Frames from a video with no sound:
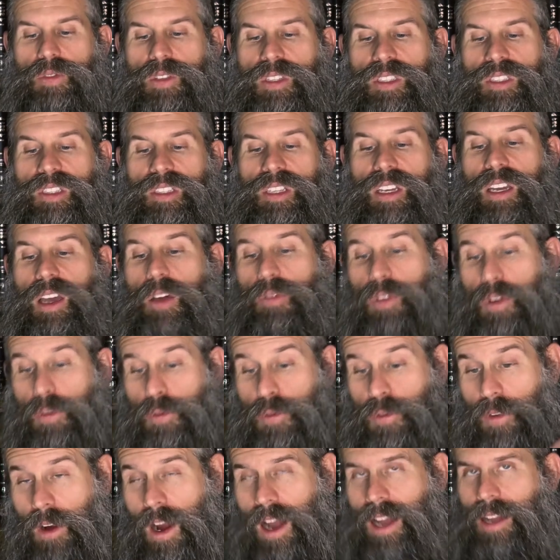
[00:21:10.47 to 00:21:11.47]
the stick of
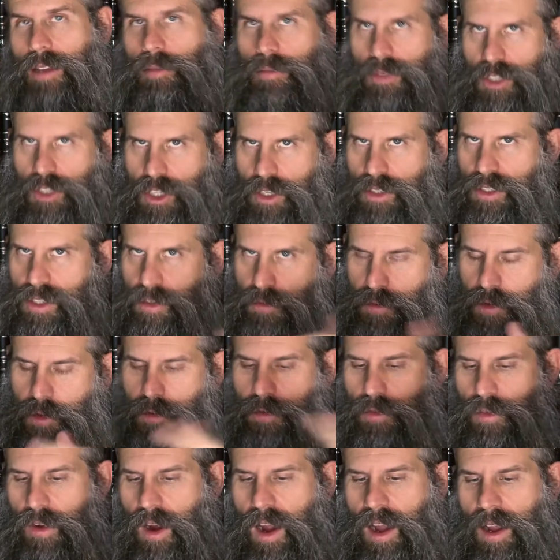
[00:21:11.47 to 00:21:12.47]
Ephraim, Joseph,
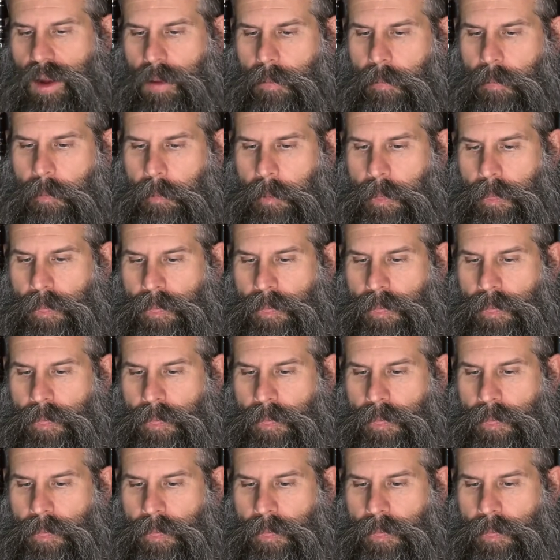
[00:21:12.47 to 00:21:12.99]
Ephraim,